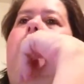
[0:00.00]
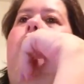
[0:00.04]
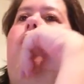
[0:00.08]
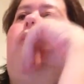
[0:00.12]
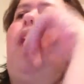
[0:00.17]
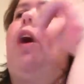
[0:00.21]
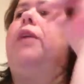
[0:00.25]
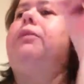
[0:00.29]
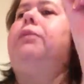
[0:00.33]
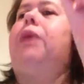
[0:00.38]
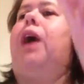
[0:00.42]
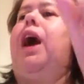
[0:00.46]

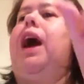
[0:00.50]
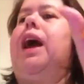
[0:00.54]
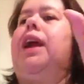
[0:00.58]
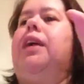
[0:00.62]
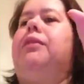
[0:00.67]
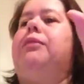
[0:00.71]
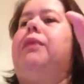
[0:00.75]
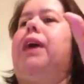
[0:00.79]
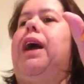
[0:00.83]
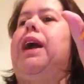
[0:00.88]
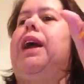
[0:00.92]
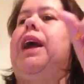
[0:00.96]
one bite
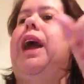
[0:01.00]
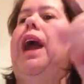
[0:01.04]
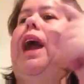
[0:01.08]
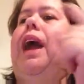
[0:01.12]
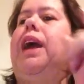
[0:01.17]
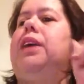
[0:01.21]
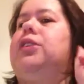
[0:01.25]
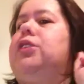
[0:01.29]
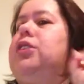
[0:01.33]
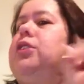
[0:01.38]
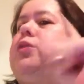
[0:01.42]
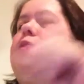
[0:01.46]
of my
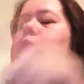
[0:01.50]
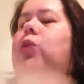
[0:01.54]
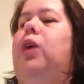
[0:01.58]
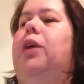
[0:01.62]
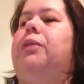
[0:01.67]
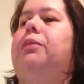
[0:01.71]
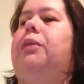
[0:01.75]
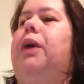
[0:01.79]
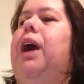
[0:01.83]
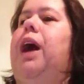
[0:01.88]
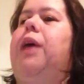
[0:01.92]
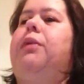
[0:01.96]
cake, just
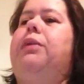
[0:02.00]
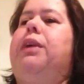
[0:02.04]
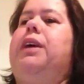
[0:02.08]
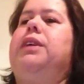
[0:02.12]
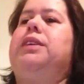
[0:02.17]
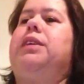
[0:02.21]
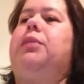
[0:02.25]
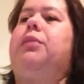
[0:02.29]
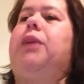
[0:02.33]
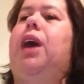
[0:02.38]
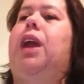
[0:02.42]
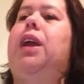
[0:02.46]
one bite
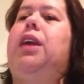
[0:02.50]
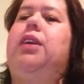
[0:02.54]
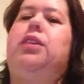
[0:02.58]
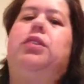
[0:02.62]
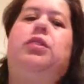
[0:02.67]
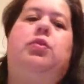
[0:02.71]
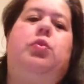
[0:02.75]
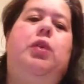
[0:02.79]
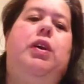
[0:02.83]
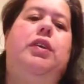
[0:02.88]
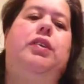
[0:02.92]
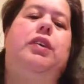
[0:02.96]
because I'm not into
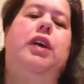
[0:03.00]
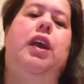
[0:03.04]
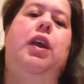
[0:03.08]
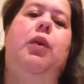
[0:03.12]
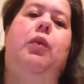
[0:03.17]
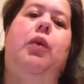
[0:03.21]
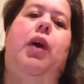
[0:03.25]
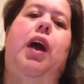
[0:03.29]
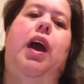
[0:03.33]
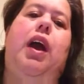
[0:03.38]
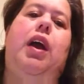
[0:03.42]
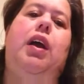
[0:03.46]
sweets
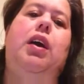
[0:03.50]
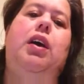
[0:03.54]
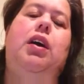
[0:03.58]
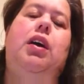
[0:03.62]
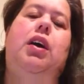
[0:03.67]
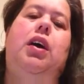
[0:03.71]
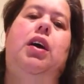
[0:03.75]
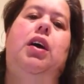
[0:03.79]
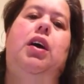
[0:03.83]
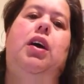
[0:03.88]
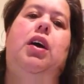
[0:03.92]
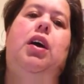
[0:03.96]
anyway.
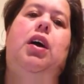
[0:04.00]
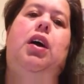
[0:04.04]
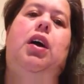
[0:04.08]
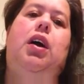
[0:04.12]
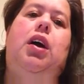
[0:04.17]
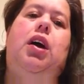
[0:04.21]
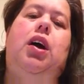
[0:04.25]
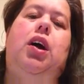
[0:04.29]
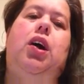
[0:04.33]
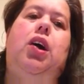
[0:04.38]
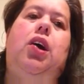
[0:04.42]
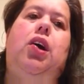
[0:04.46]

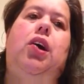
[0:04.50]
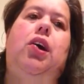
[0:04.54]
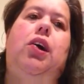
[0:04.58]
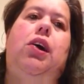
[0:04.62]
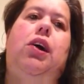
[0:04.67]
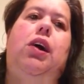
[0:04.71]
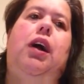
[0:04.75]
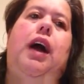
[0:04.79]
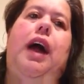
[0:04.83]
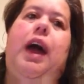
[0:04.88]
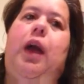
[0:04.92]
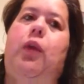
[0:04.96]
Uh,
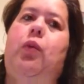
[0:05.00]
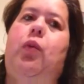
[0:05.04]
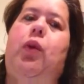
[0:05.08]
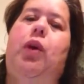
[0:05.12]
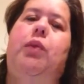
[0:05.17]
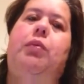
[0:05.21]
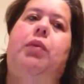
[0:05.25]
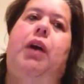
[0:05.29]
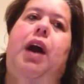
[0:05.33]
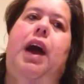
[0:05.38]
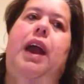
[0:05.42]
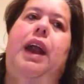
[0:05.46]
I had
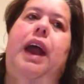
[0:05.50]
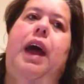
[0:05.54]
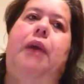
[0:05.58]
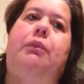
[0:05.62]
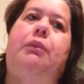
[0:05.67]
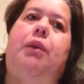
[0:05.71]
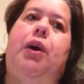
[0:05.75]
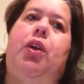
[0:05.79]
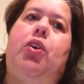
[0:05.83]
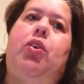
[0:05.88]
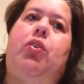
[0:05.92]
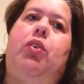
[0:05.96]
one bite. It
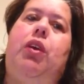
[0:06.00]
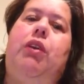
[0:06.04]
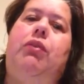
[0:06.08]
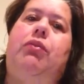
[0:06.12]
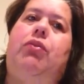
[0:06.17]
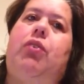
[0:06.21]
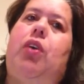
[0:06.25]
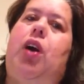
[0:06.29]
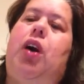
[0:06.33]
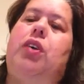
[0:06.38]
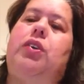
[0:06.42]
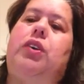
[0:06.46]
had buttercream
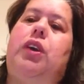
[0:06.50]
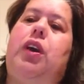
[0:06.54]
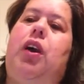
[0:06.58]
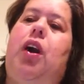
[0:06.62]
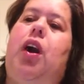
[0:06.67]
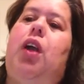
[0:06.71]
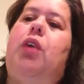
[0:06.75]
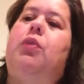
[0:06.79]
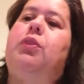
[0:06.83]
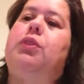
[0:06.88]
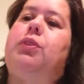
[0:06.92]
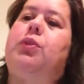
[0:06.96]
frosting
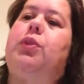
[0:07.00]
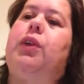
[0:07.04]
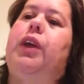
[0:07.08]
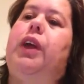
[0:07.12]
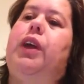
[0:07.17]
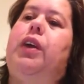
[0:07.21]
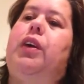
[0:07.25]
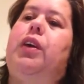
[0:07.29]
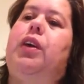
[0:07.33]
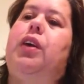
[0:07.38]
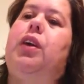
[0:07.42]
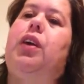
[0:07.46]
on it. It was really
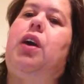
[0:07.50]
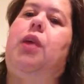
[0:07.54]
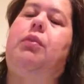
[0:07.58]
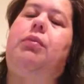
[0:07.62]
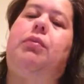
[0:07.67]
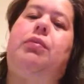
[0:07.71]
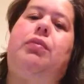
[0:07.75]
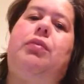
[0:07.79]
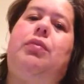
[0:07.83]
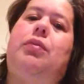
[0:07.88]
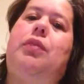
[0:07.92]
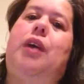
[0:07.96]
good.
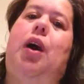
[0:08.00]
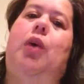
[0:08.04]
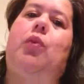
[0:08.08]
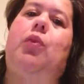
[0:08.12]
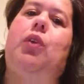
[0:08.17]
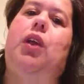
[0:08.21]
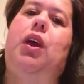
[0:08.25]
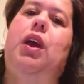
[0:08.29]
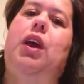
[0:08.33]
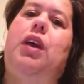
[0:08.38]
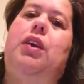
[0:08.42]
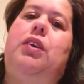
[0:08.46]
I'm not
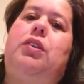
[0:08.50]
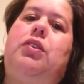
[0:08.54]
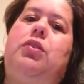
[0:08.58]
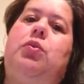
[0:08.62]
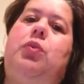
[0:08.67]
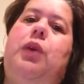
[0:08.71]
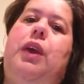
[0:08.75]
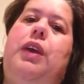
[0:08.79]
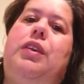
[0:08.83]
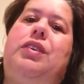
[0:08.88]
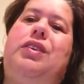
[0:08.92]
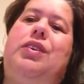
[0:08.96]
really into
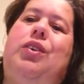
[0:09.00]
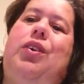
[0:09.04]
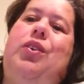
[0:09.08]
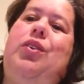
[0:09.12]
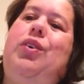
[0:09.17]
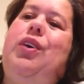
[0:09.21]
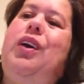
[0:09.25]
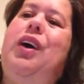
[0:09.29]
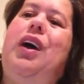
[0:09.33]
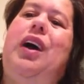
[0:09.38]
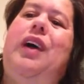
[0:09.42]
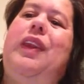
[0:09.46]
sweet, so
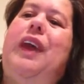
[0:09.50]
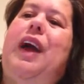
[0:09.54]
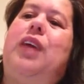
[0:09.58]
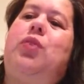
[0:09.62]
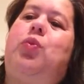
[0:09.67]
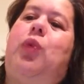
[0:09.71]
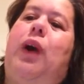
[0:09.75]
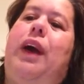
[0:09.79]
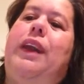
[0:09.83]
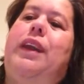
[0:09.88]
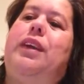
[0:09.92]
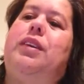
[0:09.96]

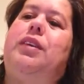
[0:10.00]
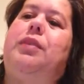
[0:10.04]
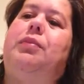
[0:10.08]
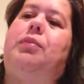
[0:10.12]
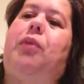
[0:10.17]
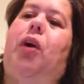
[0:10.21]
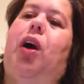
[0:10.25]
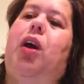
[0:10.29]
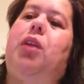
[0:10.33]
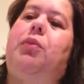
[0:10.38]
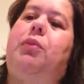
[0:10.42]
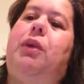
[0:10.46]
that's why it doesn't
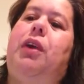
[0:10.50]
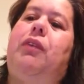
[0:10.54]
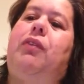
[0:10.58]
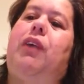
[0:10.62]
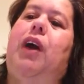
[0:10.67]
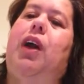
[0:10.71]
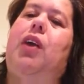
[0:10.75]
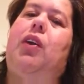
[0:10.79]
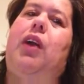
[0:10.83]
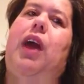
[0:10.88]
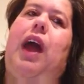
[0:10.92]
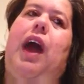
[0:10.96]
bother me if
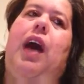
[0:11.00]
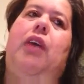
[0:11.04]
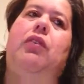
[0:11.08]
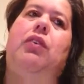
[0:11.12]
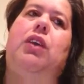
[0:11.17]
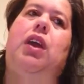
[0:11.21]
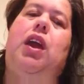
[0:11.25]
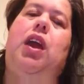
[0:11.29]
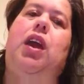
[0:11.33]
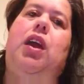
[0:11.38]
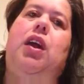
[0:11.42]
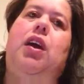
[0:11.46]
I don't have
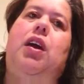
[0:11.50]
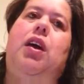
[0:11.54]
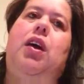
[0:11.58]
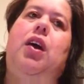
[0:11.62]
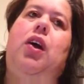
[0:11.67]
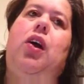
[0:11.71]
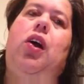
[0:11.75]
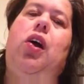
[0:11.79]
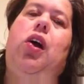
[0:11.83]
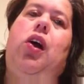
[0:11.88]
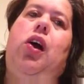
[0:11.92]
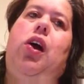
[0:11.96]
any.
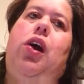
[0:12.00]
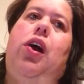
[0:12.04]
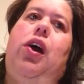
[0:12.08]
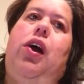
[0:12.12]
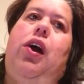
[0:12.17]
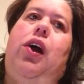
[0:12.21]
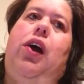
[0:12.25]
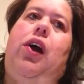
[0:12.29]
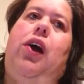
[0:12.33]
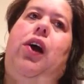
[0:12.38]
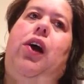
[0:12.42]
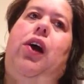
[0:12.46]

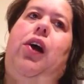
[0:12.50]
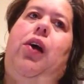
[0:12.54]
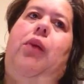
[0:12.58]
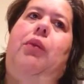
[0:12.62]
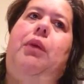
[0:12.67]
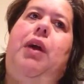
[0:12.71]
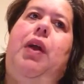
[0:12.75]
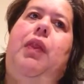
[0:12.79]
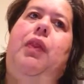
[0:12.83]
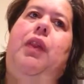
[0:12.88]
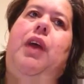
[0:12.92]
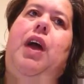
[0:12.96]
Um,
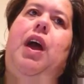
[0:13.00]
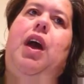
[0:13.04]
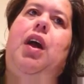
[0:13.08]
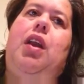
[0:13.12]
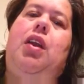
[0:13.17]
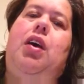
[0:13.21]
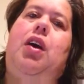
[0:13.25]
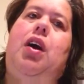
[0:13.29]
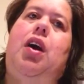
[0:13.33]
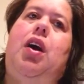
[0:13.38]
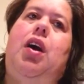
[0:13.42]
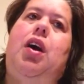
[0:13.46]
and
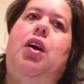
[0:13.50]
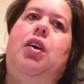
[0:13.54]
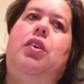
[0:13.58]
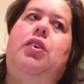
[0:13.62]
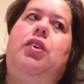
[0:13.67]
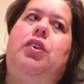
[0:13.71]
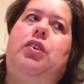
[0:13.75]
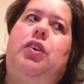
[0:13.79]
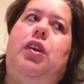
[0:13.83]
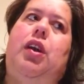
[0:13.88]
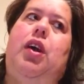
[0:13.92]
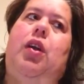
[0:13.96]
then
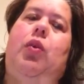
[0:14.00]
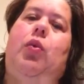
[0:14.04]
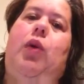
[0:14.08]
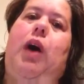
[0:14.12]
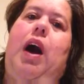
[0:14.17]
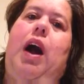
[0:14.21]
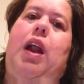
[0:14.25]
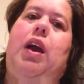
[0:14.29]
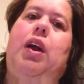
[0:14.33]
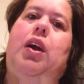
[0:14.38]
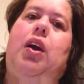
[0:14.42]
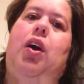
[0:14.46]
just a little
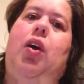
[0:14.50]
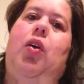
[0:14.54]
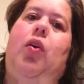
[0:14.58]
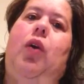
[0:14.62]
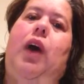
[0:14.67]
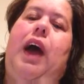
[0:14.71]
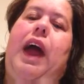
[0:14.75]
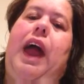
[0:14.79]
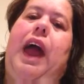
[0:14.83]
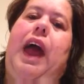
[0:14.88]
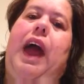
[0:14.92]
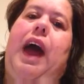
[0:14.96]
while ago,
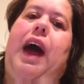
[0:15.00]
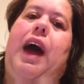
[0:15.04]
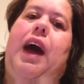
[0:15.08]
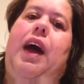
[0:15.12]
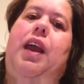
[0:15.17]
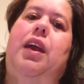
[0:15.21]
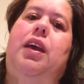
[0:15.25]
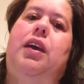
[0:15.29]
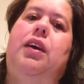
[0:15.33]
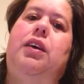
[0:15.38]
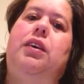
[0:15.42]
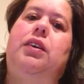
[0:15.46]
I
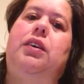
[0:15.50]
had